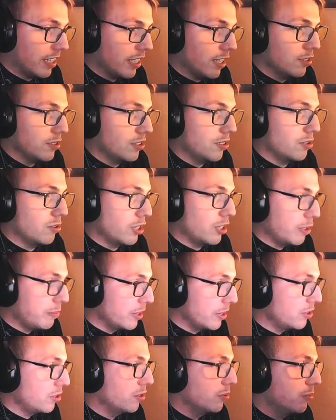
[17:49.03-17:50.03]
allows us to clip
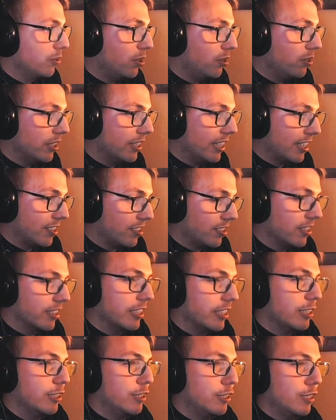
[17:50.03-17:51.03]
into the wall and
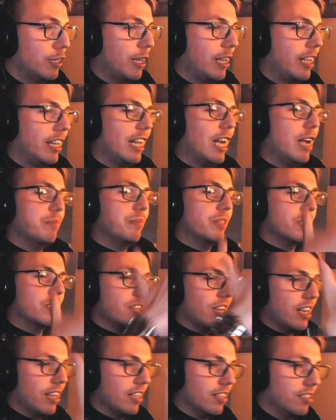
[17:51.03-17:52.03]
actually climb the
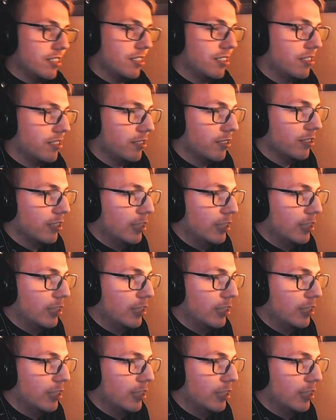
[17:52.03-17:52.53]
tiles.